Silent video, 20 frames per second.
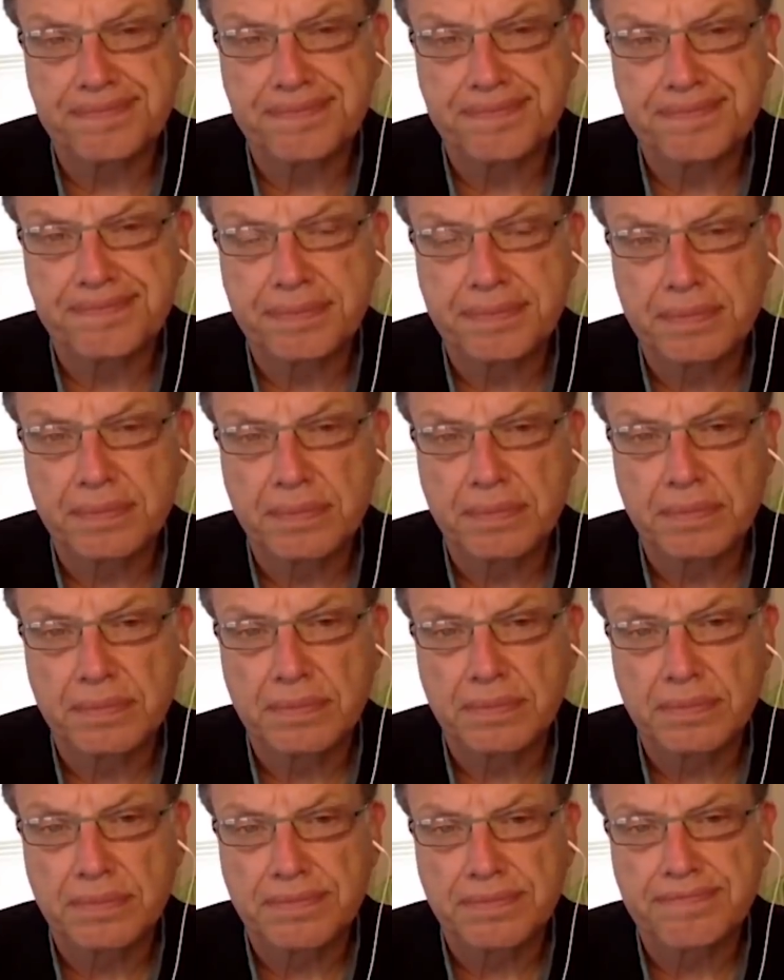
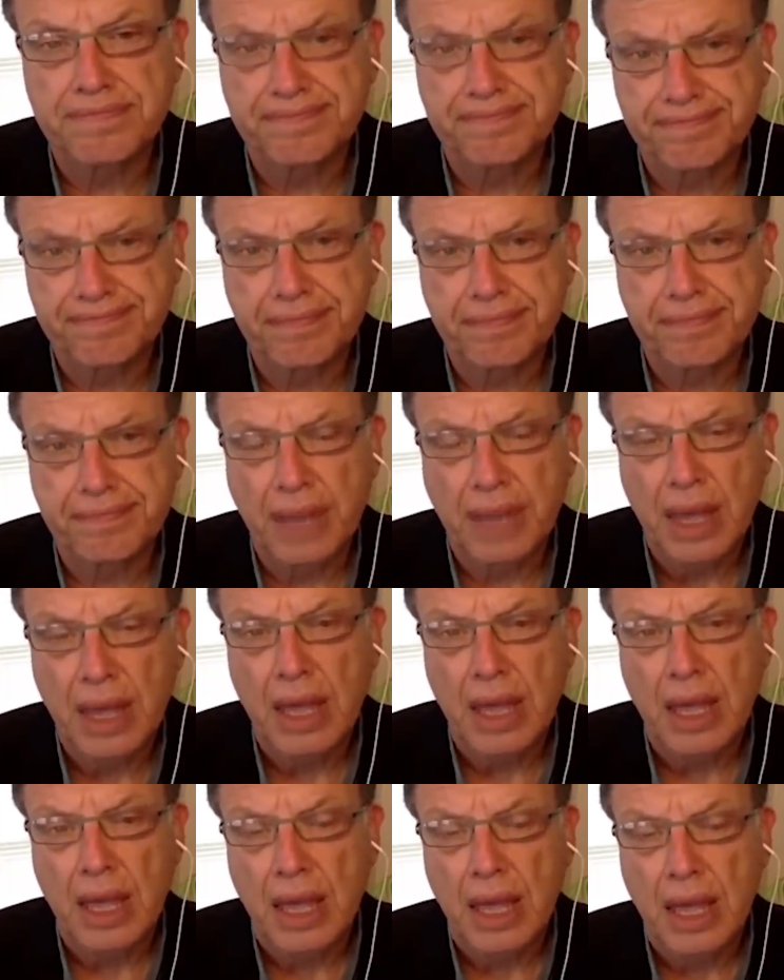Absolutely.
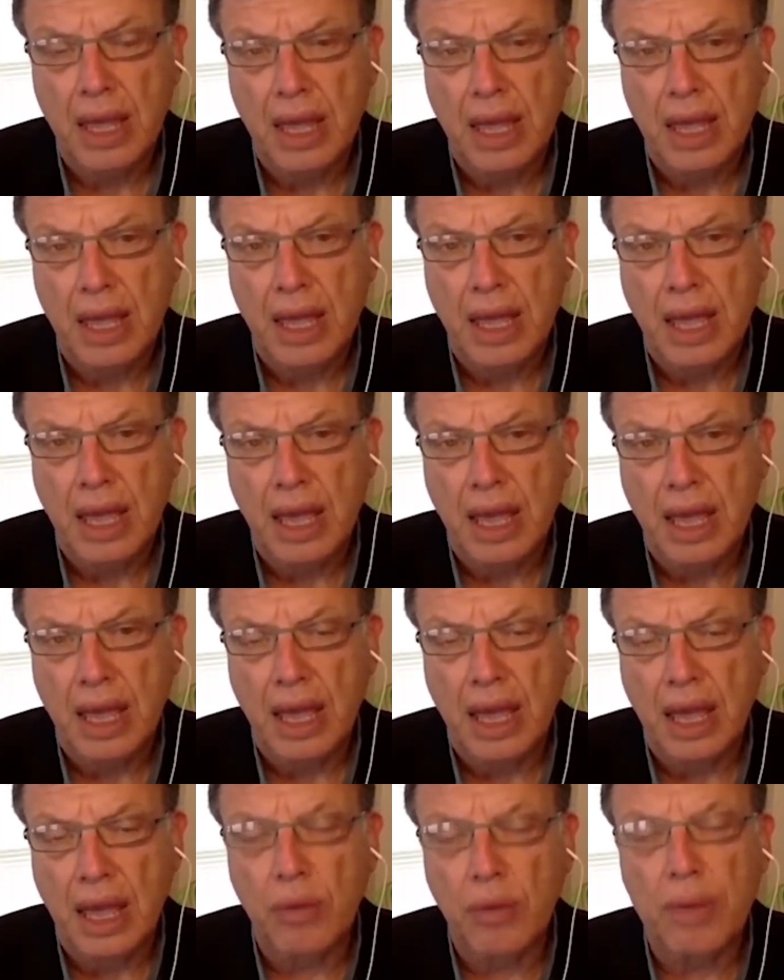Absolutely.
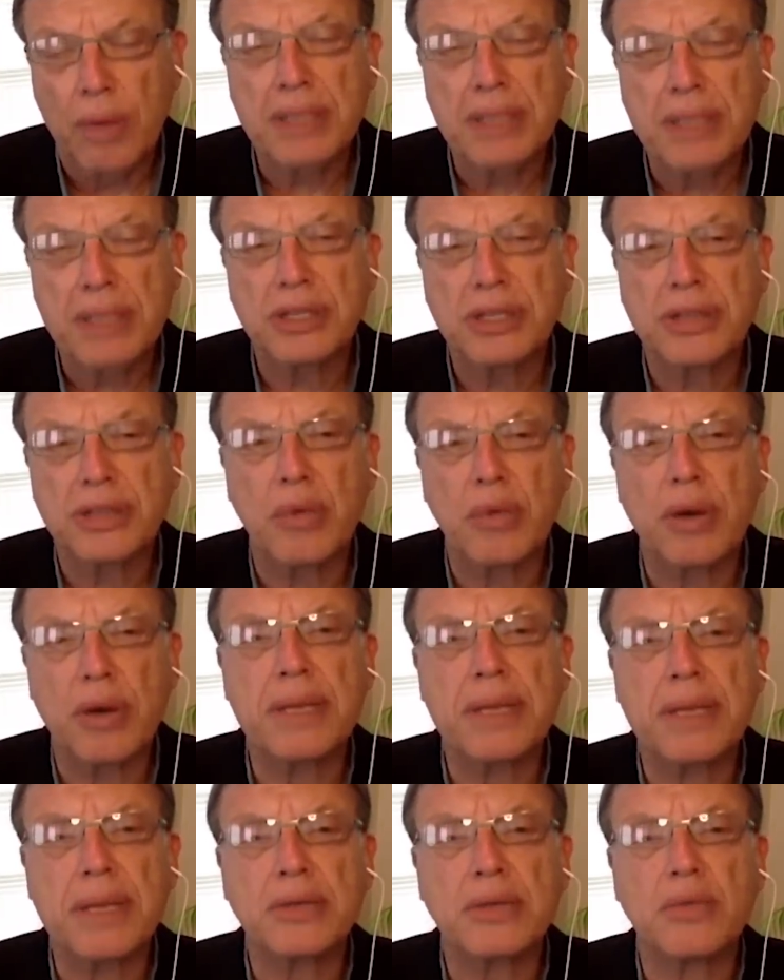There's and what no makes you
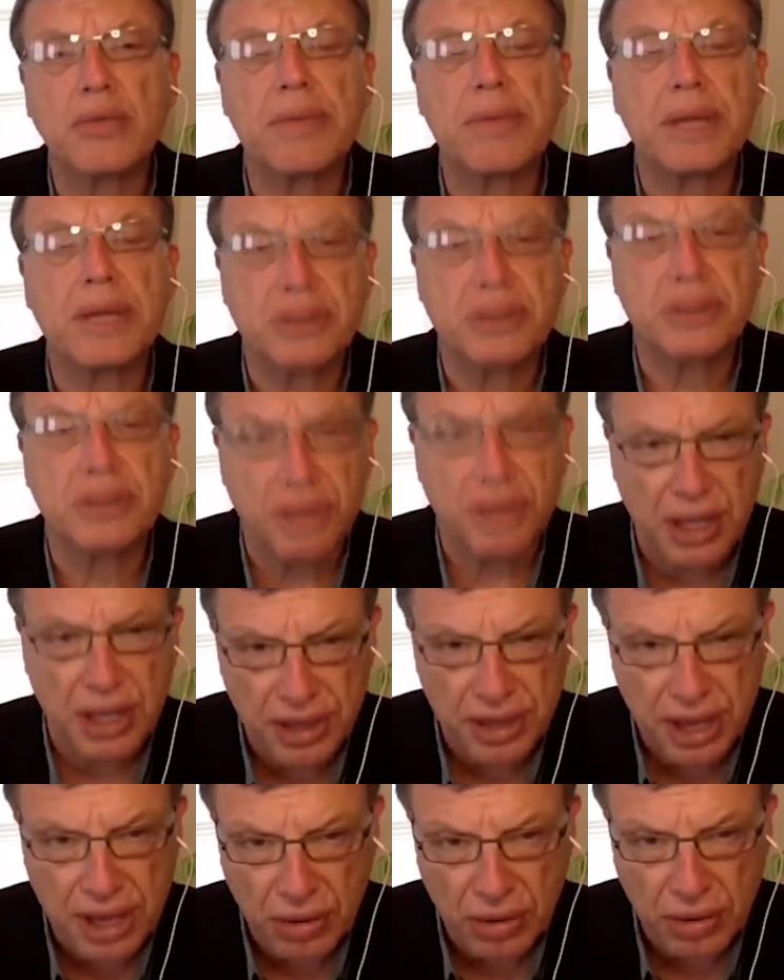what make, what makes you
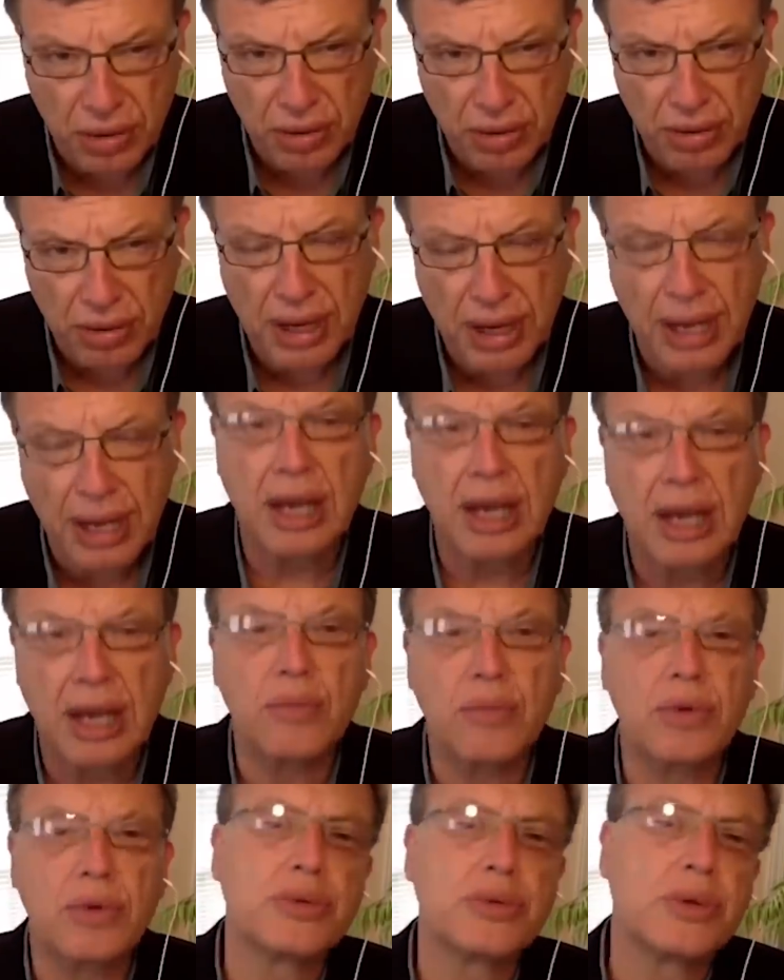think that, Corey?
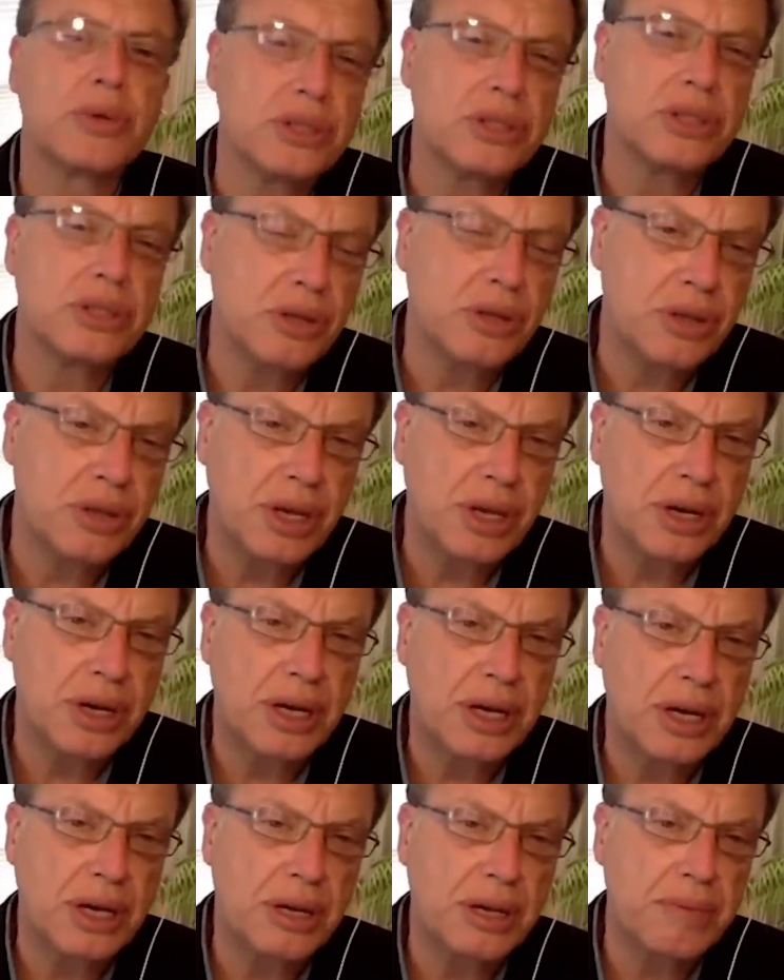And which ones do you
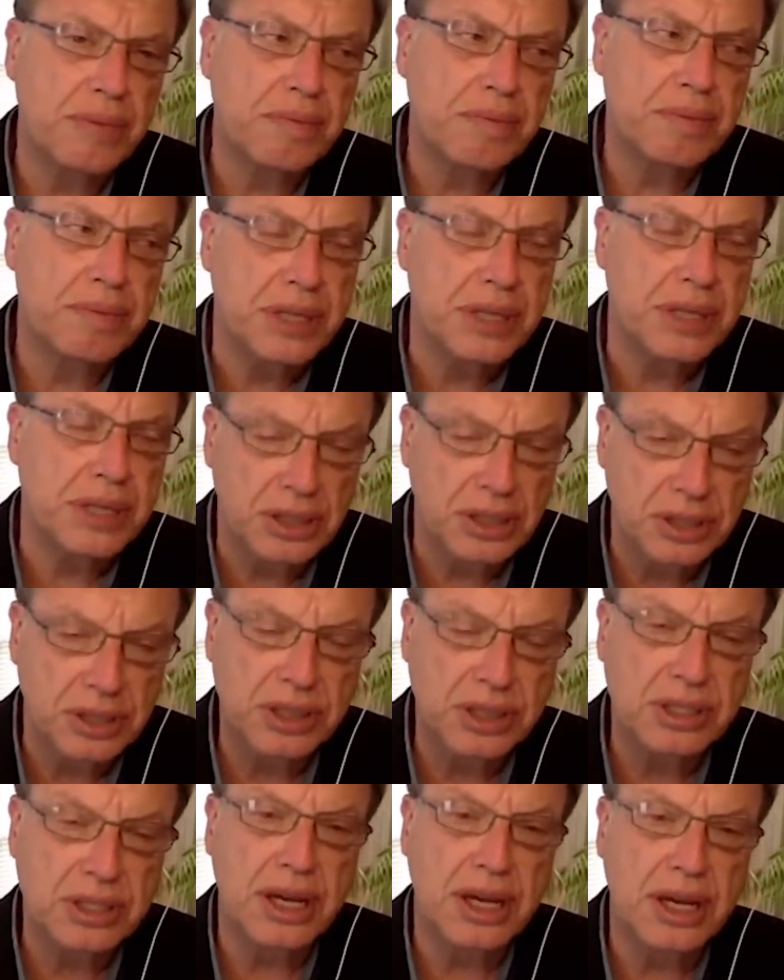think he
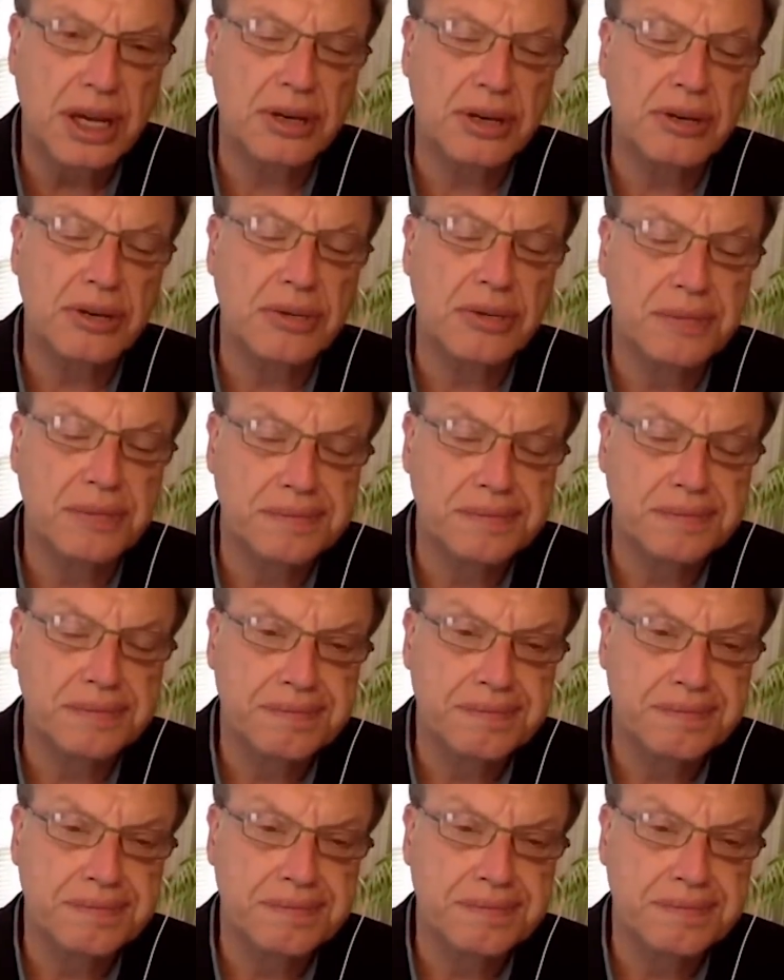potentially is tied into?